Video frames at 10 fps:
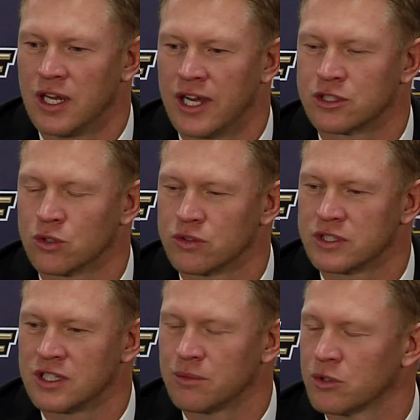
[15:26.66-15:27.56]
I told
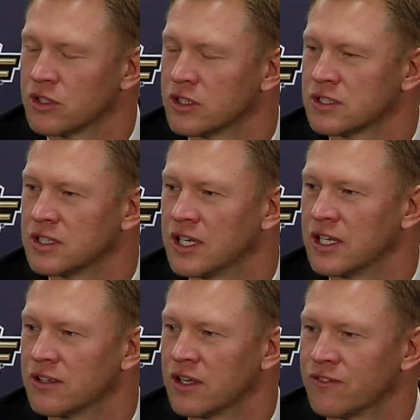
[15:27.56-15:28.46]
the team earlier
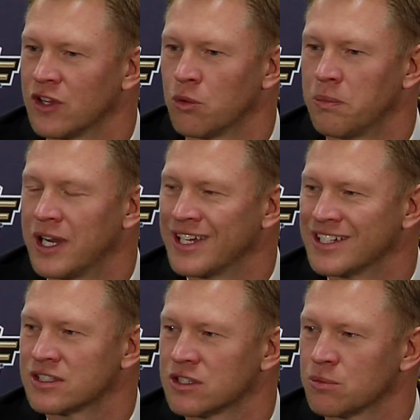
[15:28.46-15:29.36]
today, if they'll buy
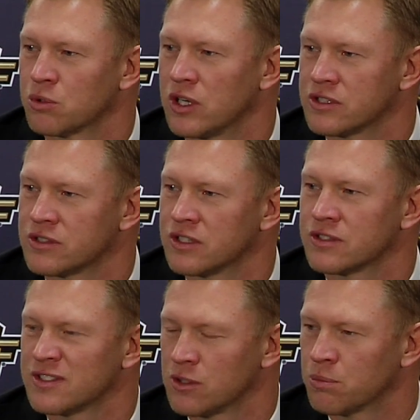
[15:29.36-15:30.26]
into the
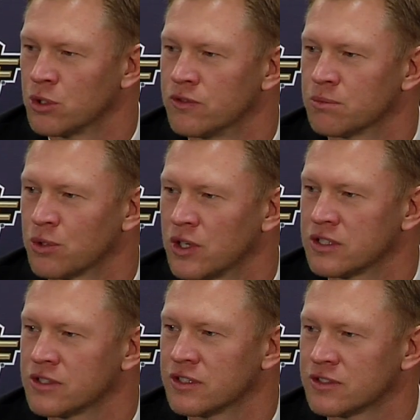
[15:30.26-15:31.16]
process, it's a proven
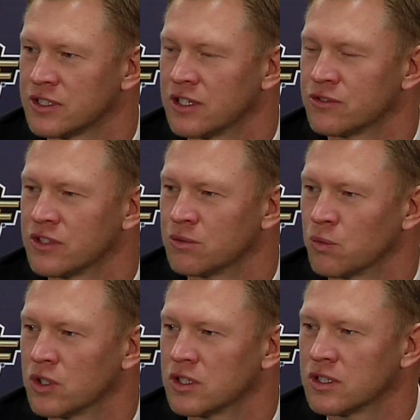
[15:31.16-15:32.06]
process that I've seen
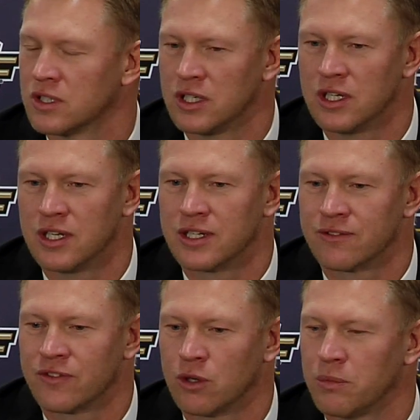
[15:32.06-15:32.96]
work, and
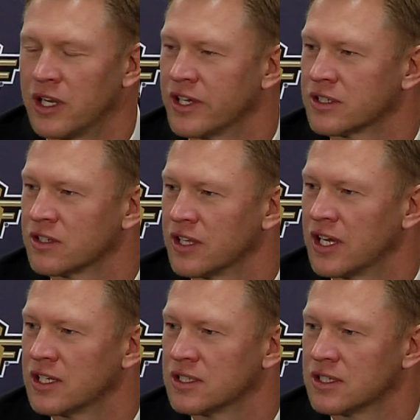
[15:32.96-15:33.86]
if they'll buy into
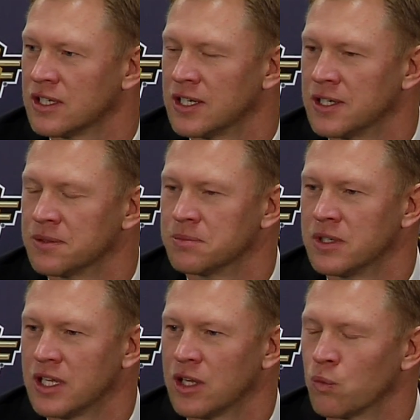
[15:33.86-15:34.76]
that
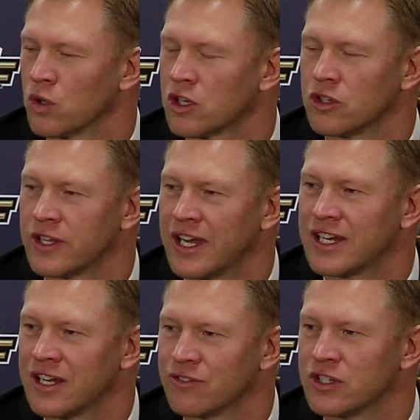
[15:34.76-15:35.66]
and work on
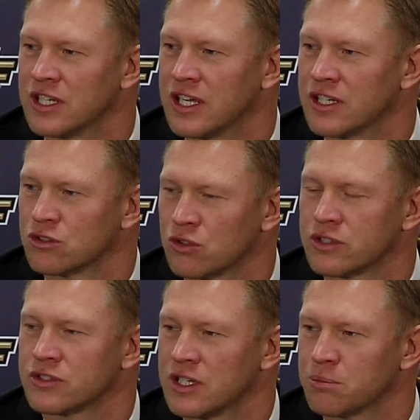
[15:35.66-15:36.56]
that every day and
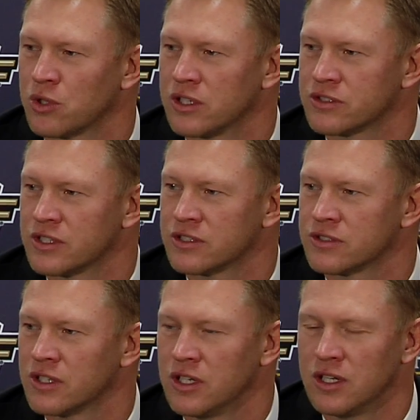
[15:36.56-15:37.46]
trust that
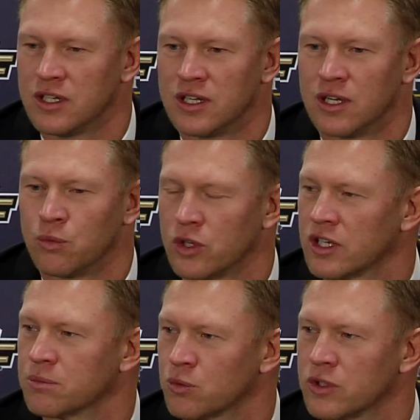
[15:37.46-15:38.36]
process, we'll get
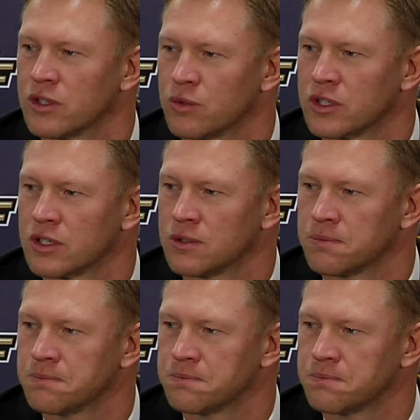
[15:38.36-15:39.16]
them to where they want to go.